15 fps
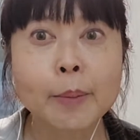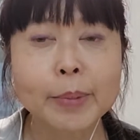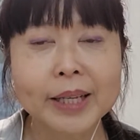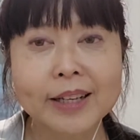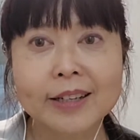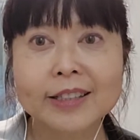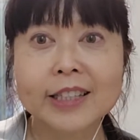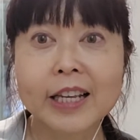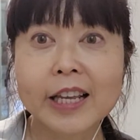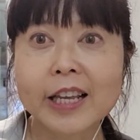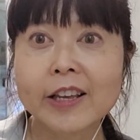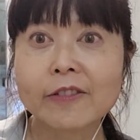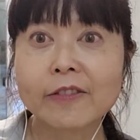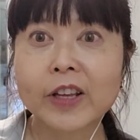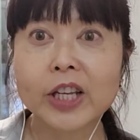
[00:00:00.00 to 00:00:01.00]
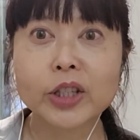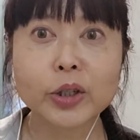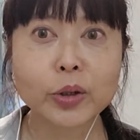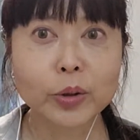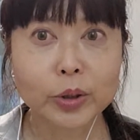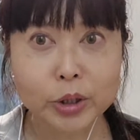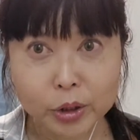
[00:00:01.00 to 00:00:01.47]
Because if in
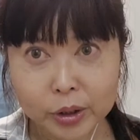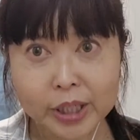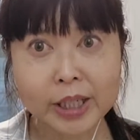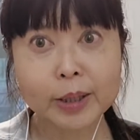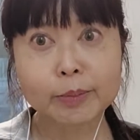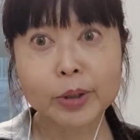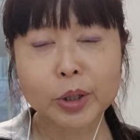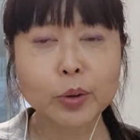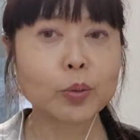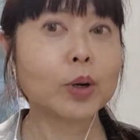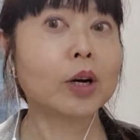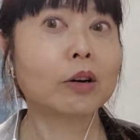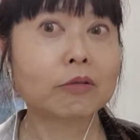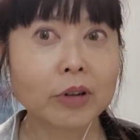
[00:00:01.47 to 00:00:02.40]
your dream you were